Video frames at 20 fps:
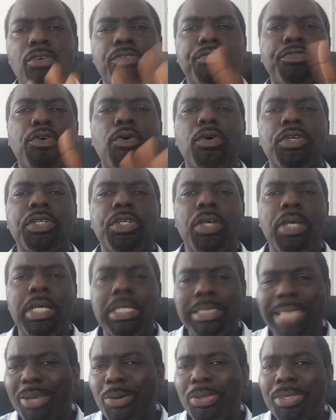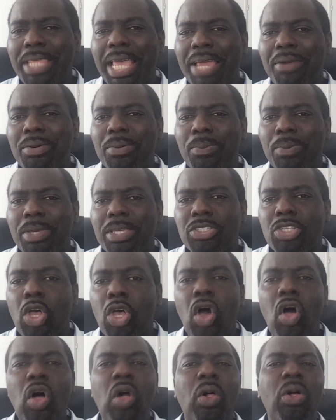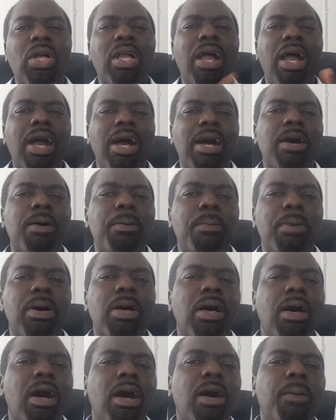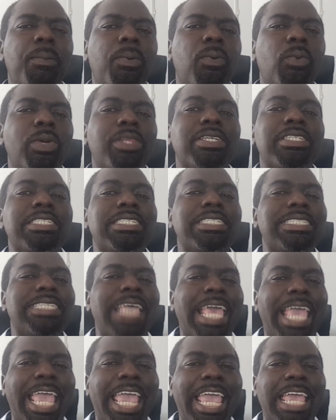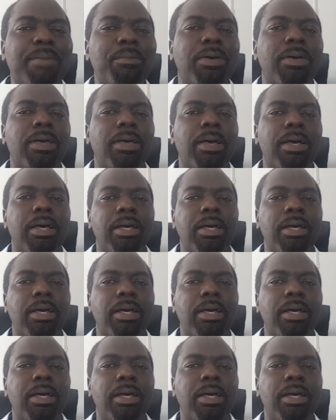4 psychotherapists all come up with the same